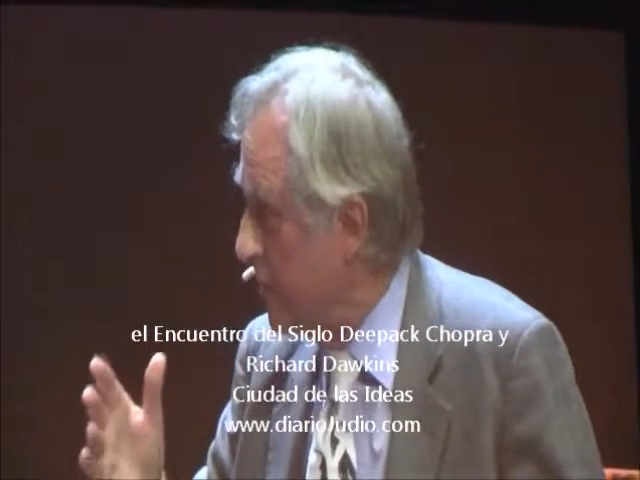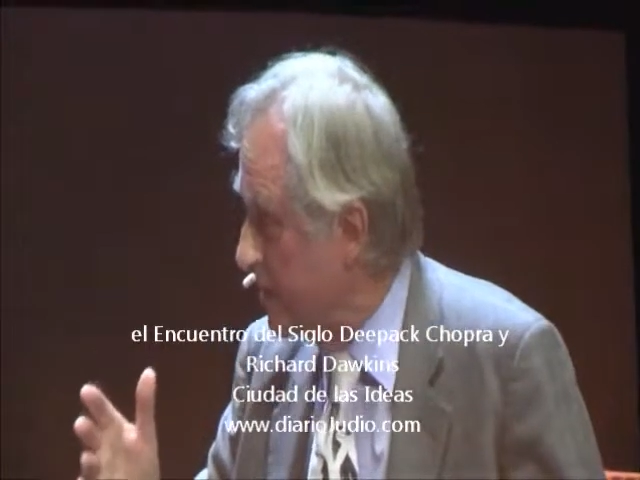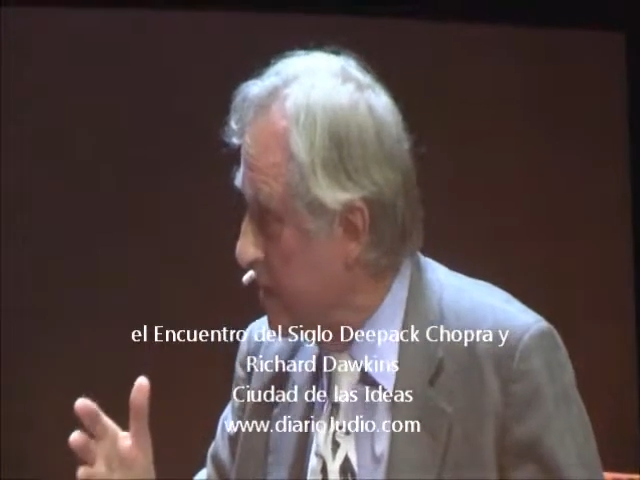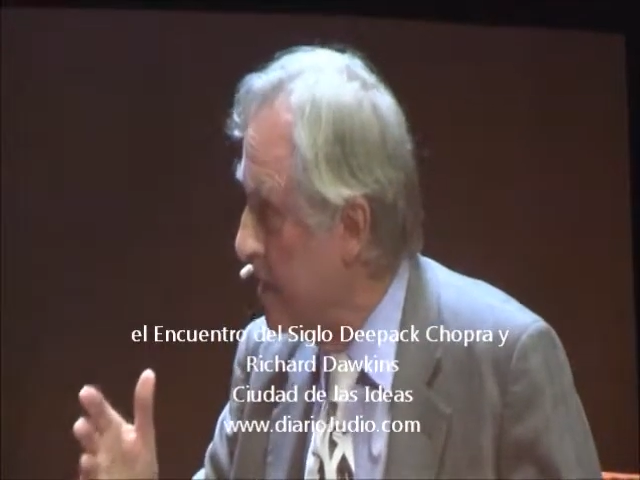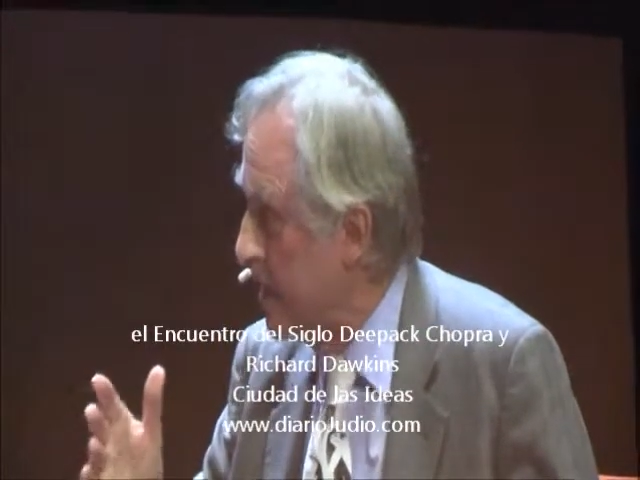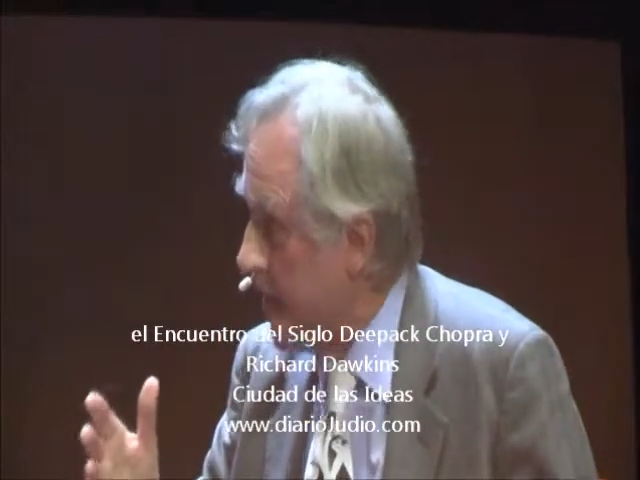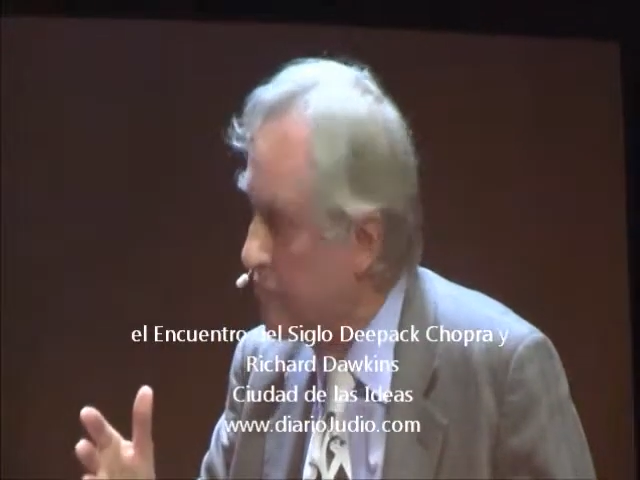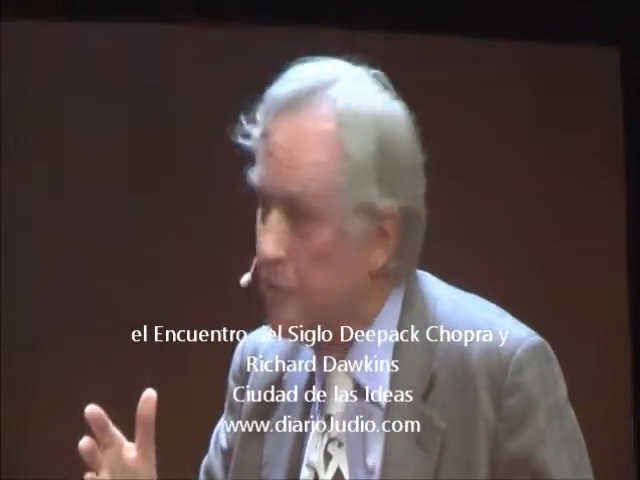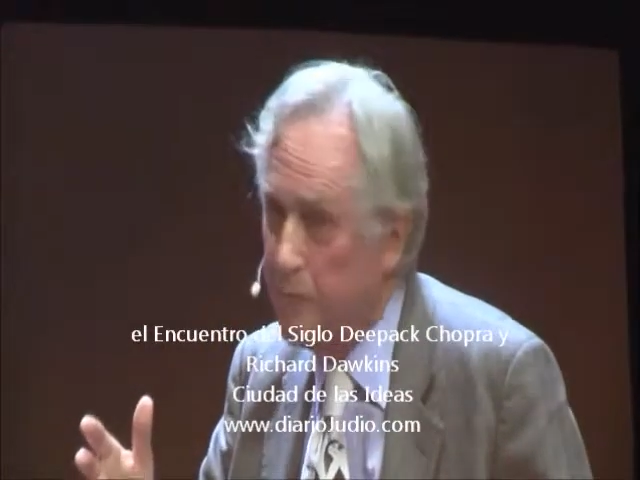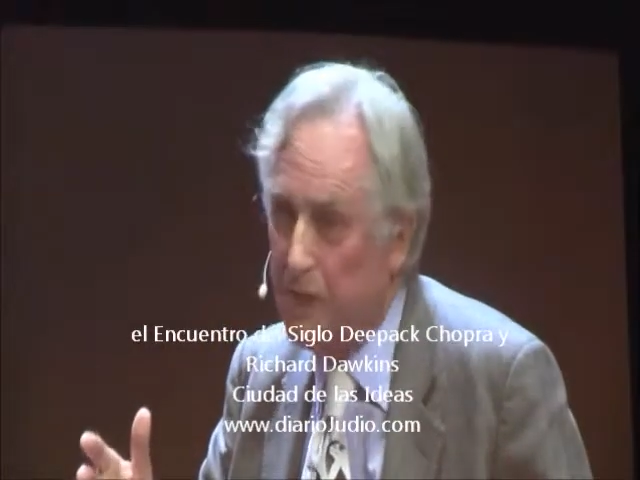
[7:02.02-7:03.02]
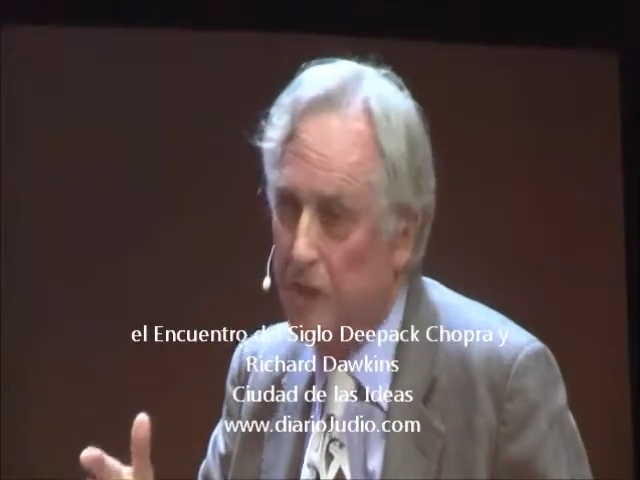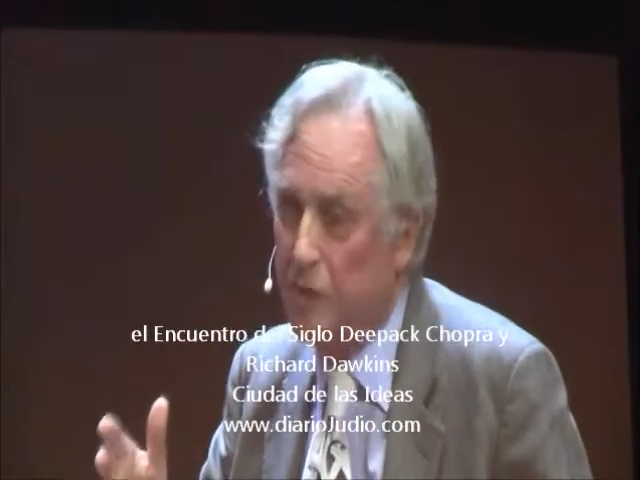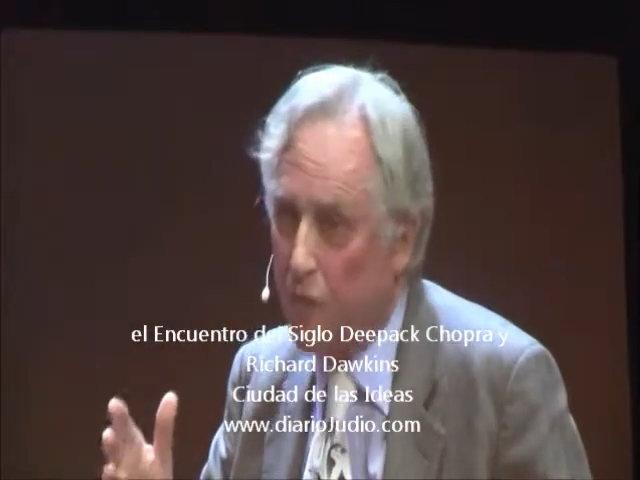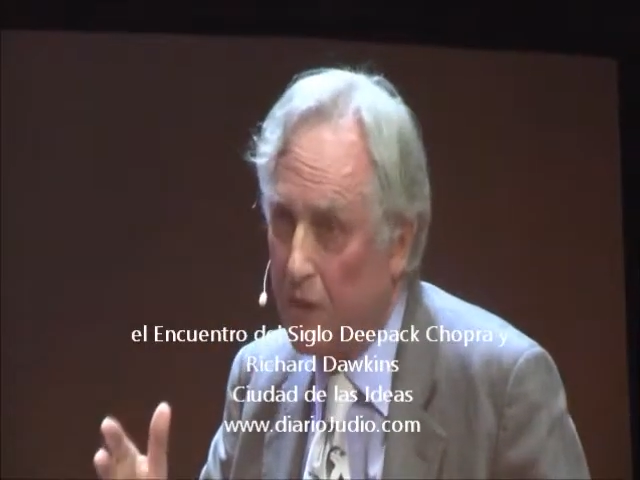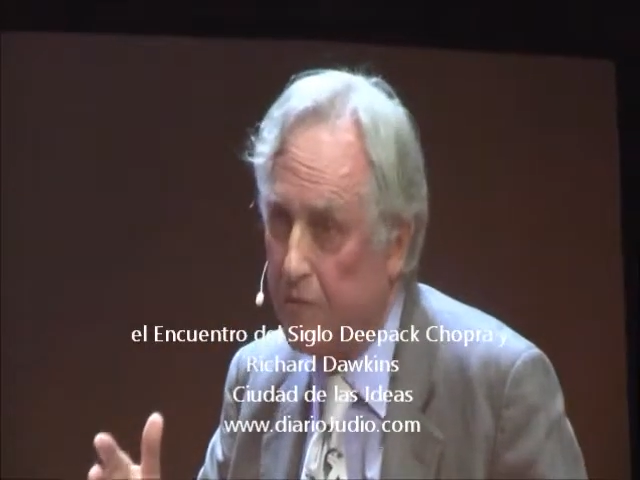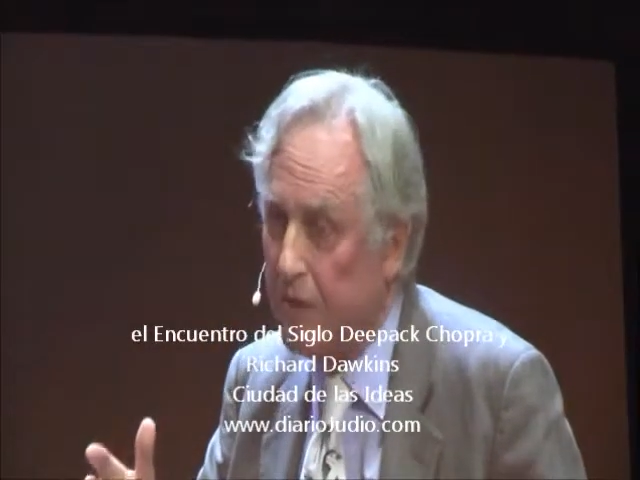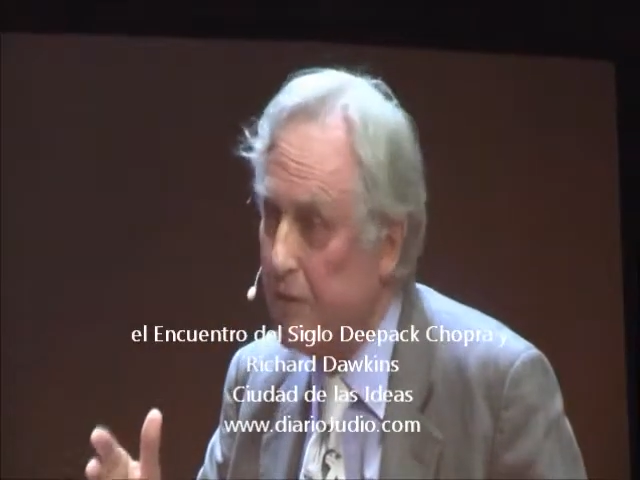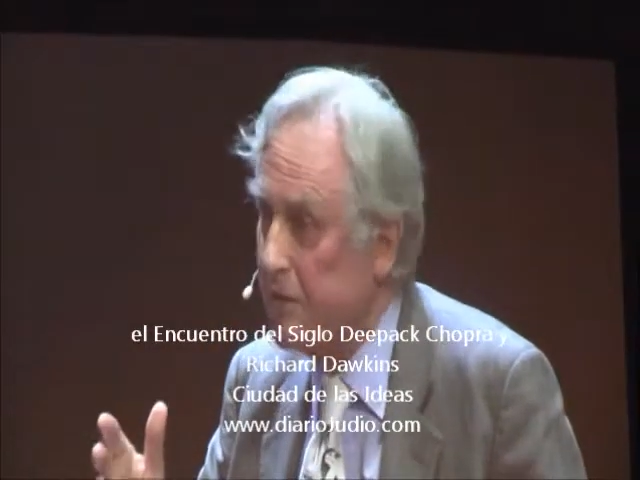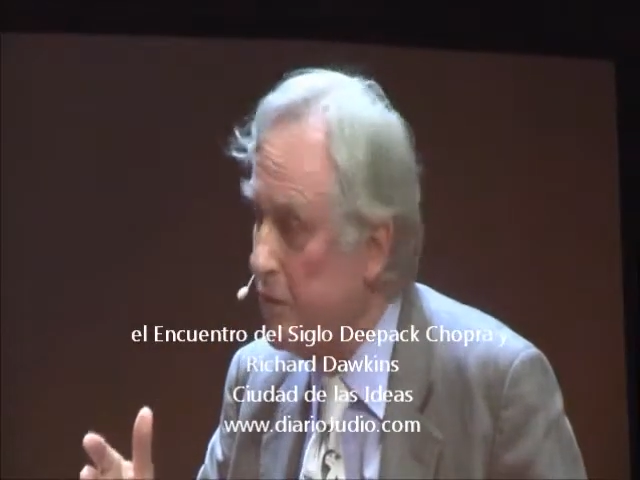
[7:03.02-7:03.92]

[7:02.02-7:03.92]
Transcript: we clearly have to be in one of those